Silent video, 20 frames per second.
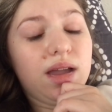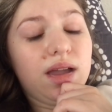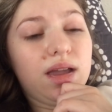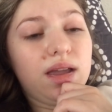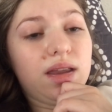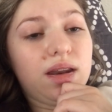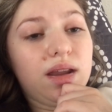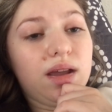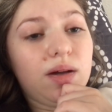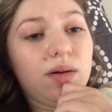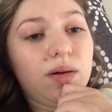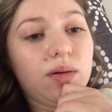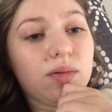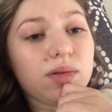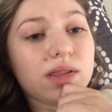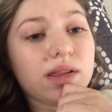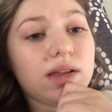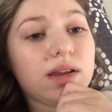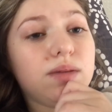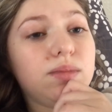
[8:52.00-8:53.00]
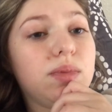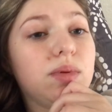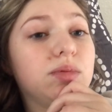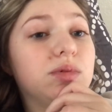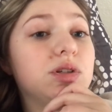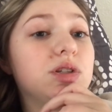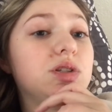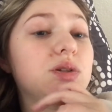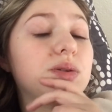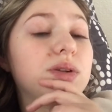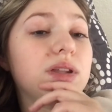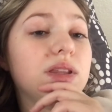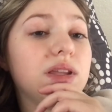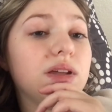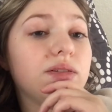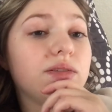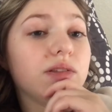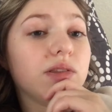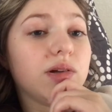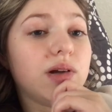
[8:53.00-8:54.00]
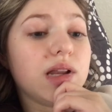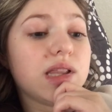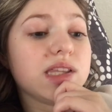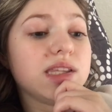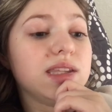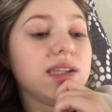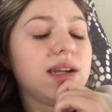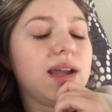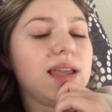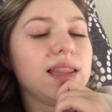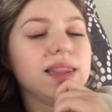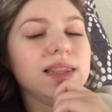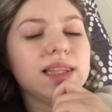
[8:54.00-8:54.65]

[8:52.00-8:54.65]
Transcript: and how I wasn't going to be able to do anything for the rest of the night.